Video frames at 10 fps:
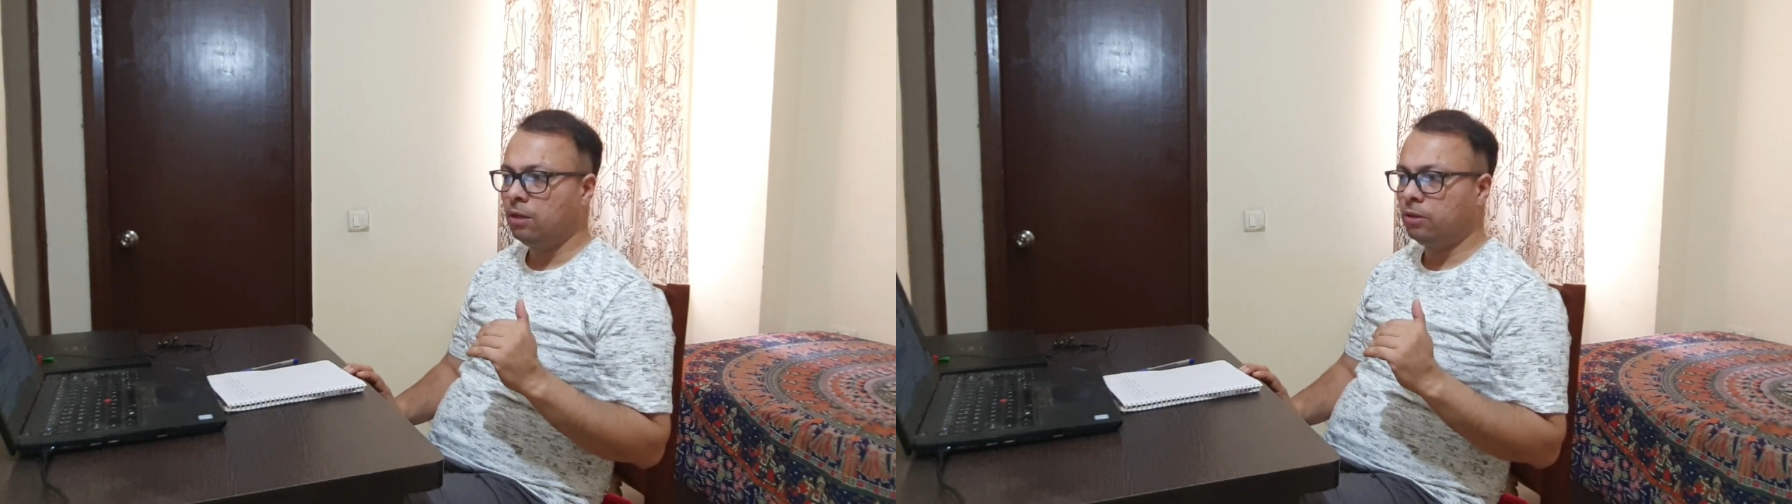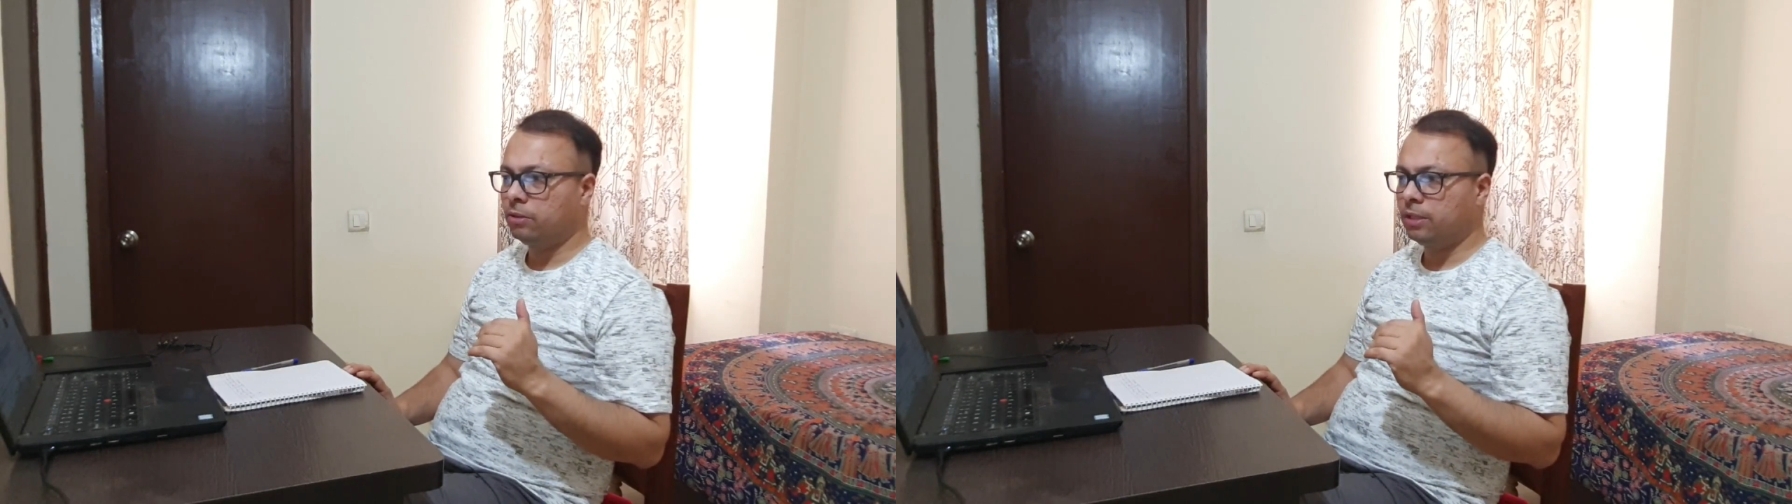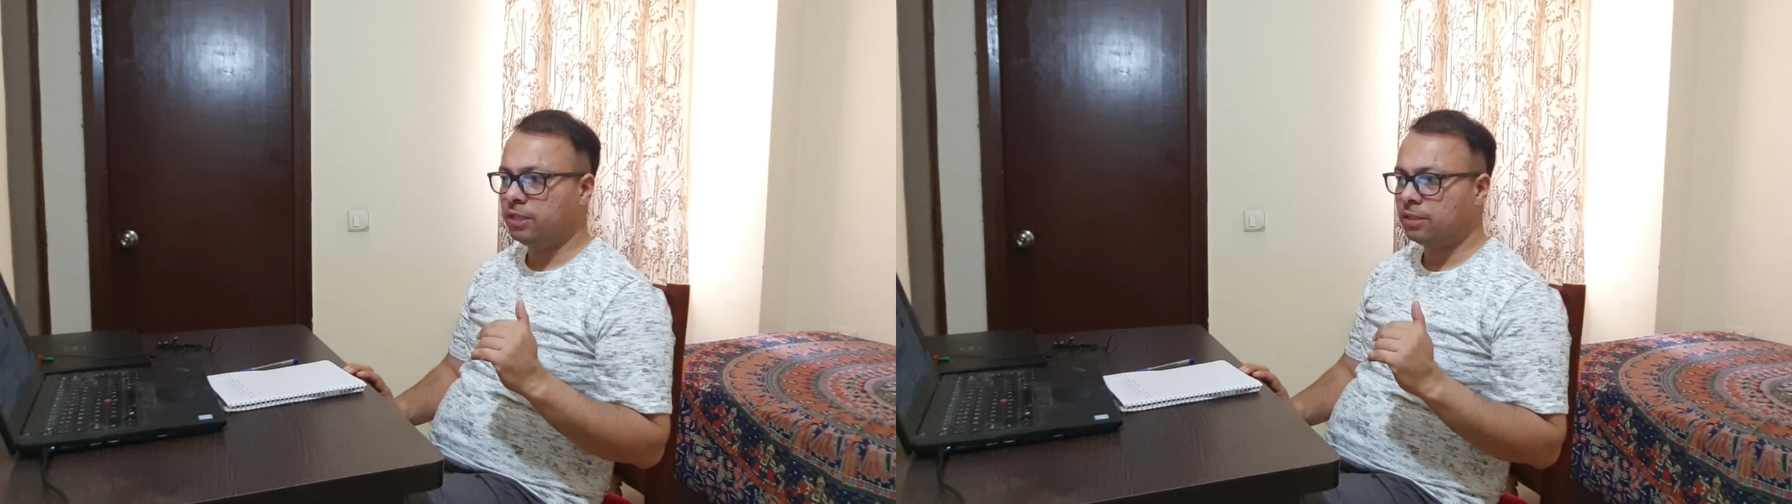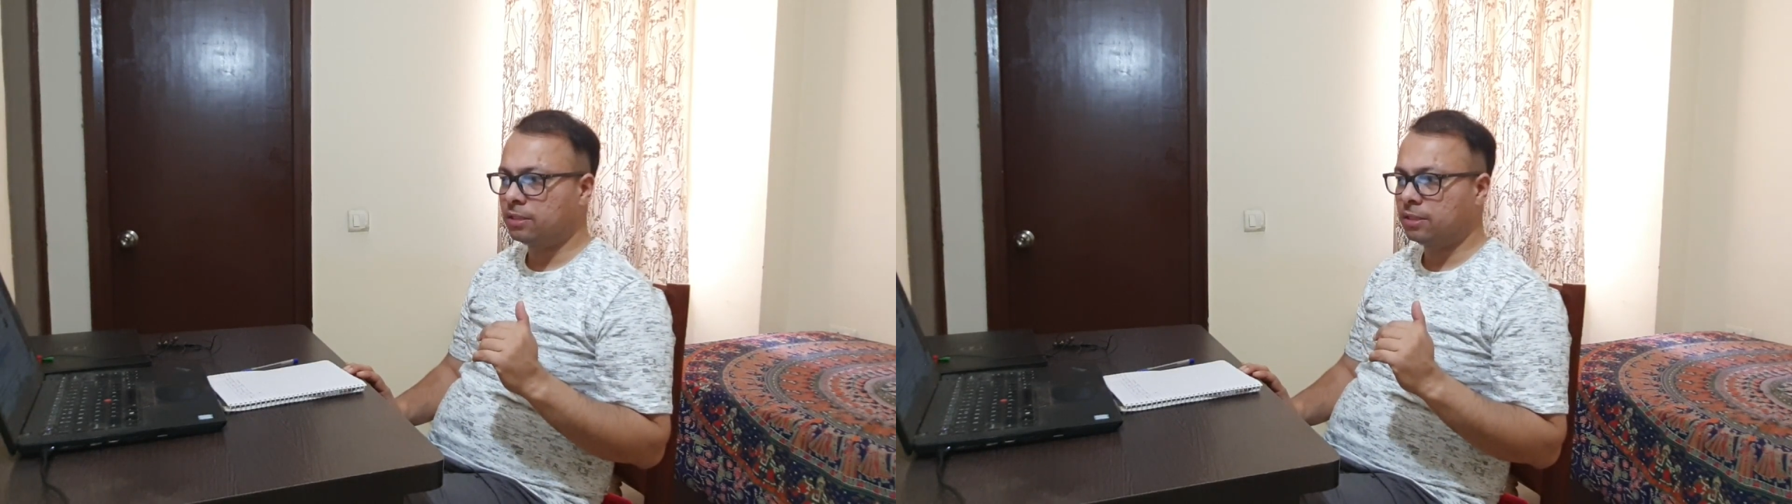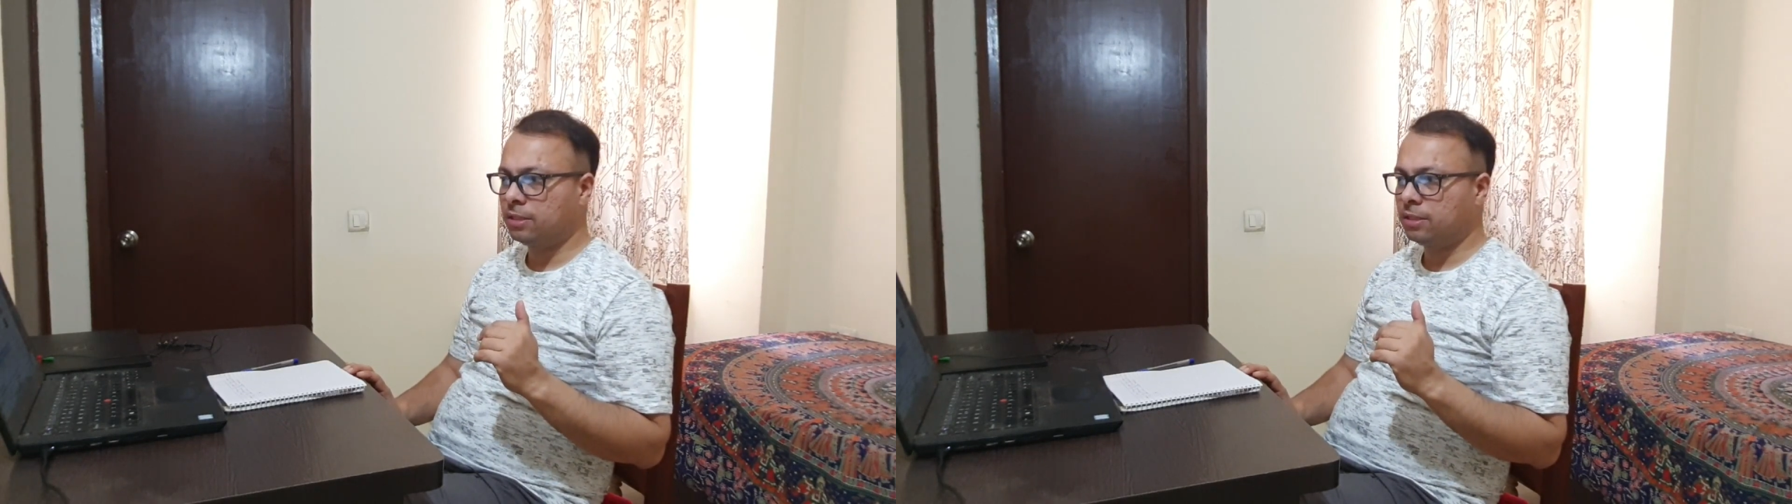on this